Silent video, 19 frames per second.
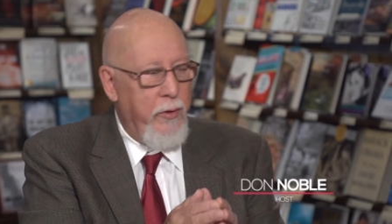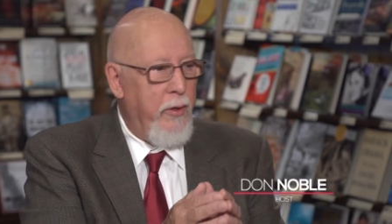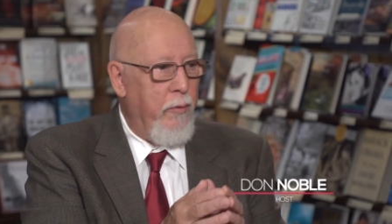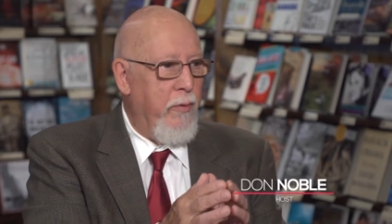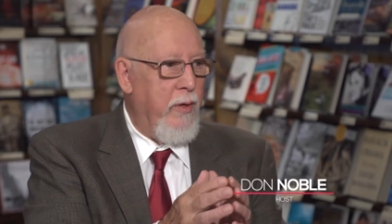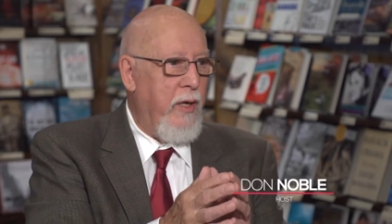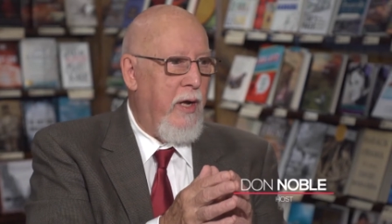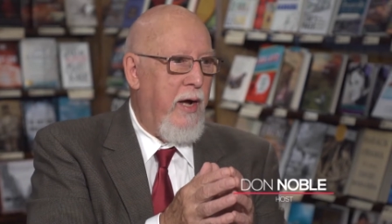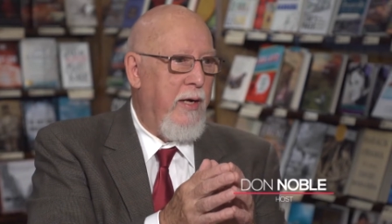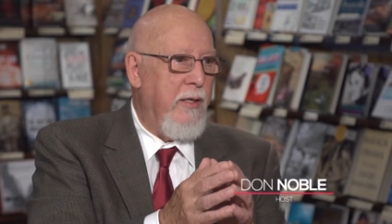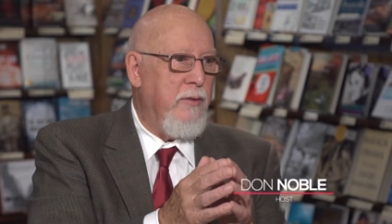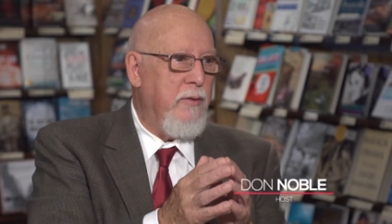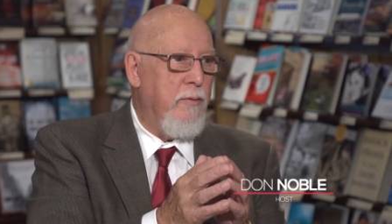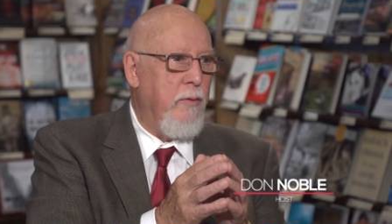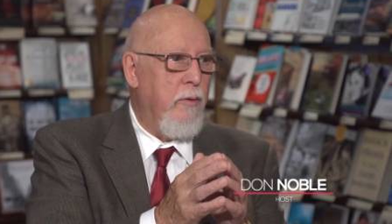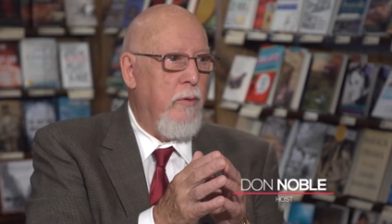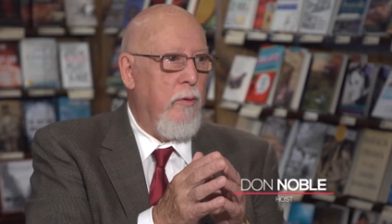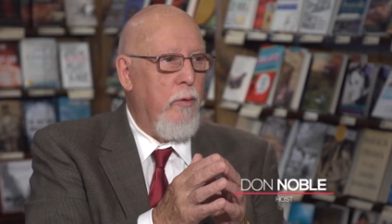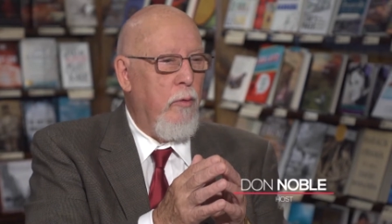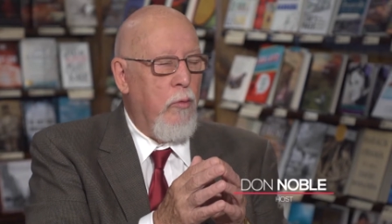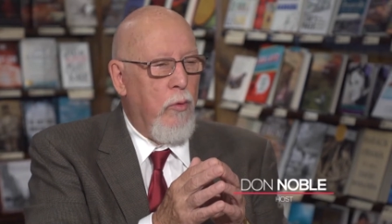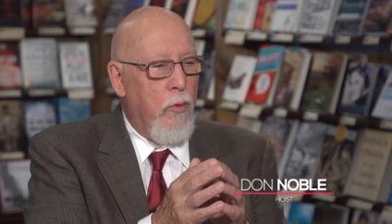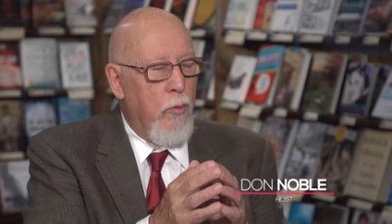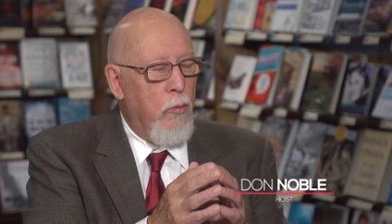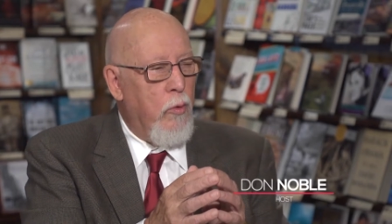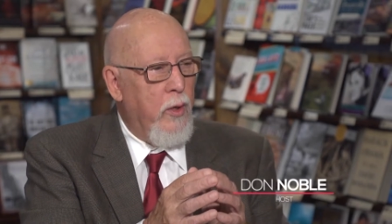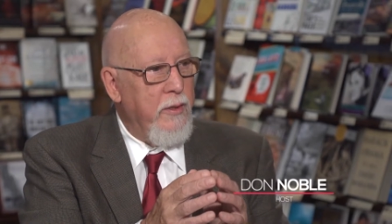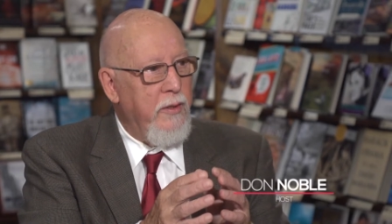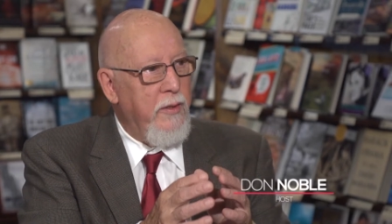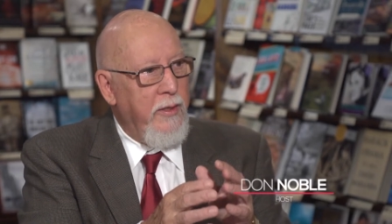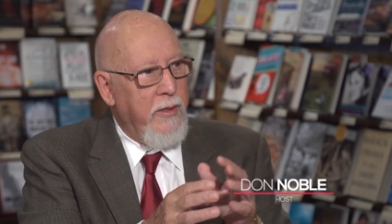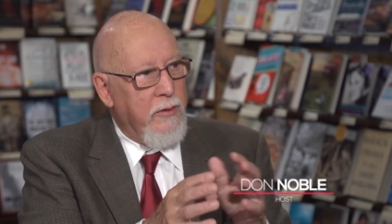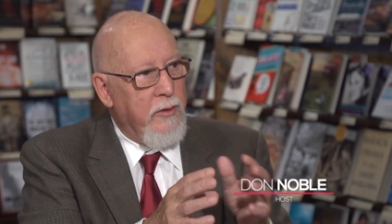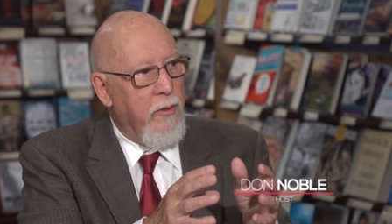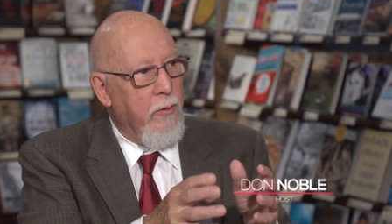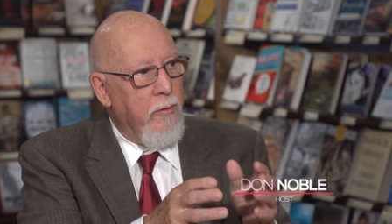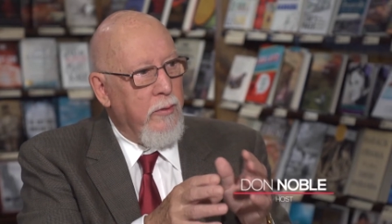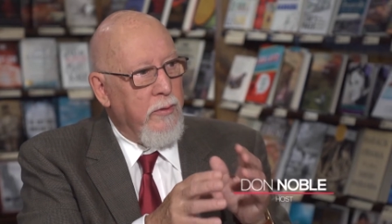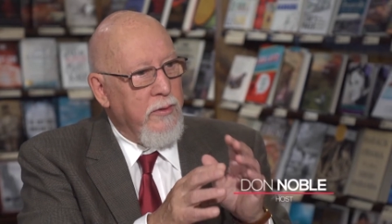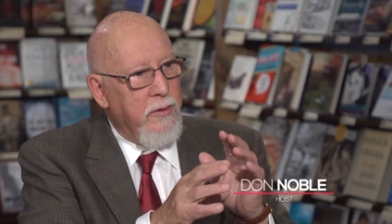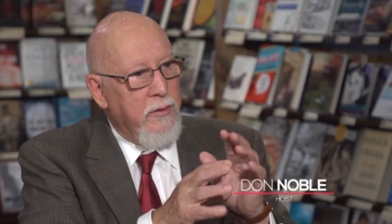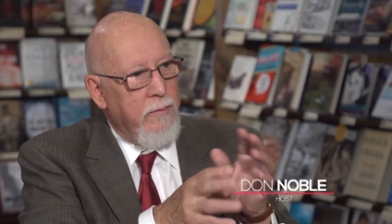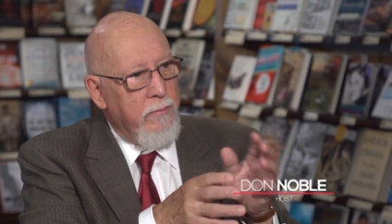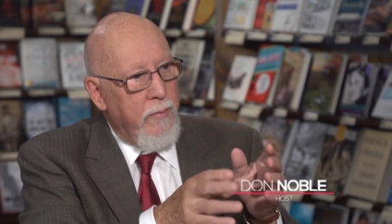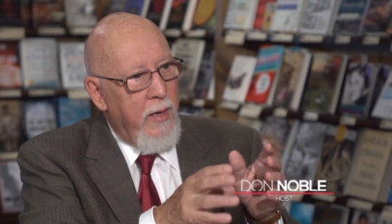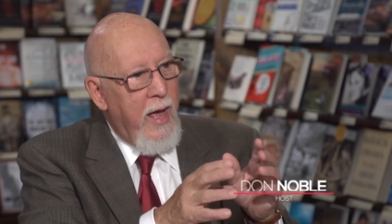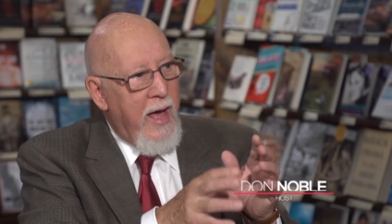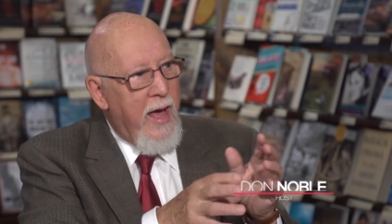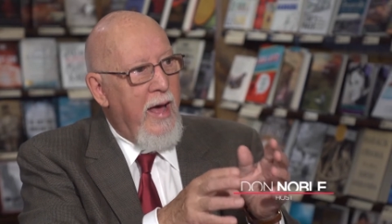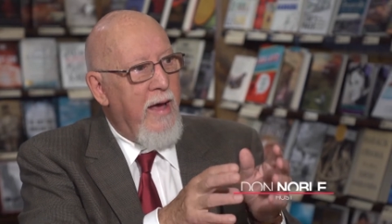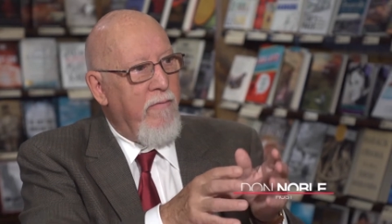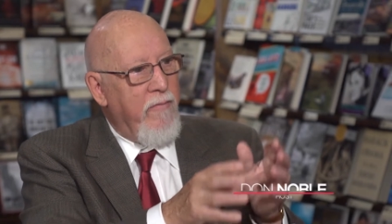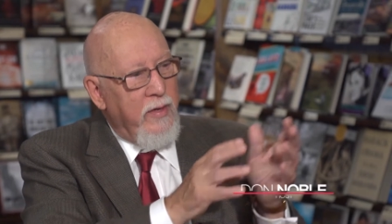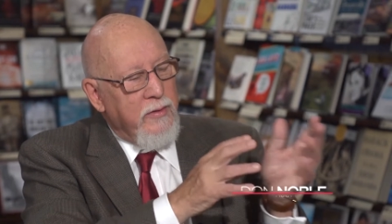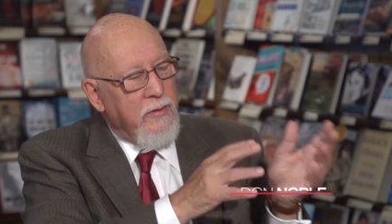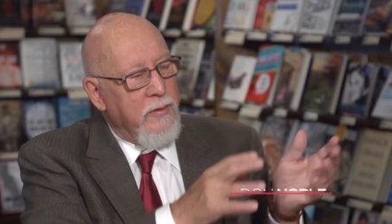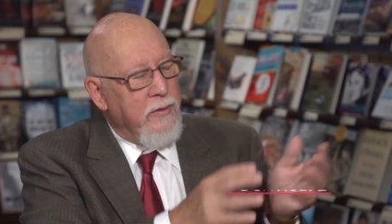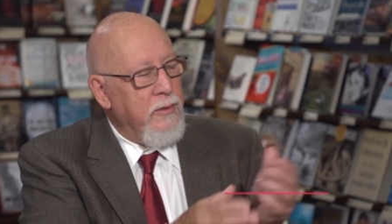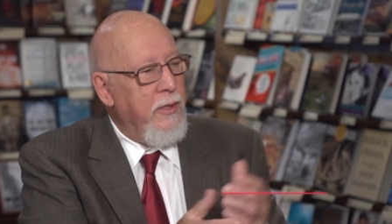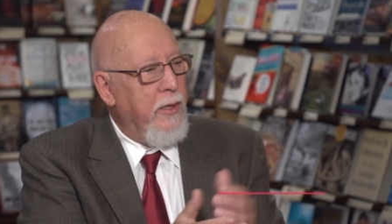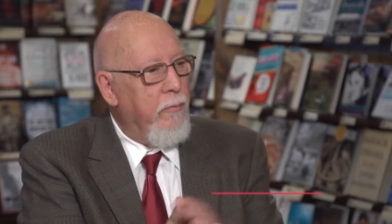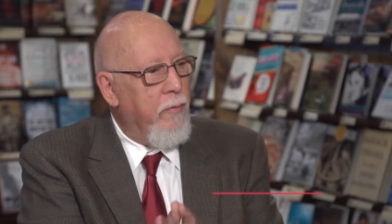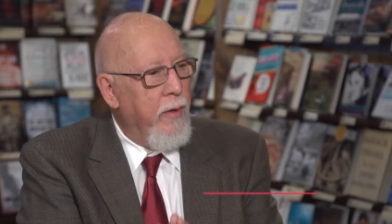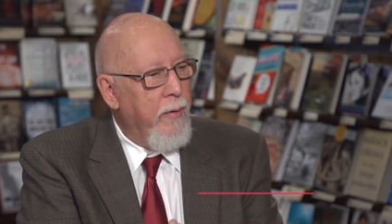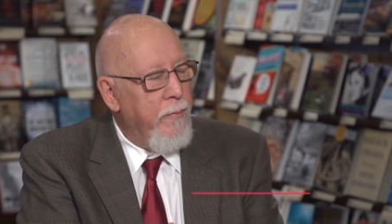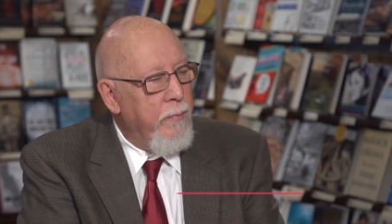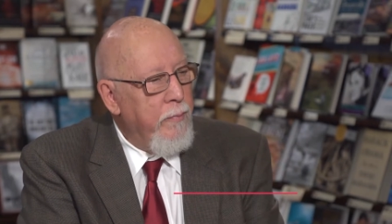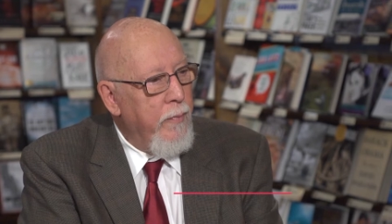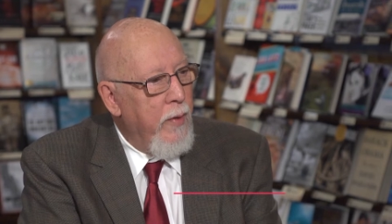realize what these girls have as a secret.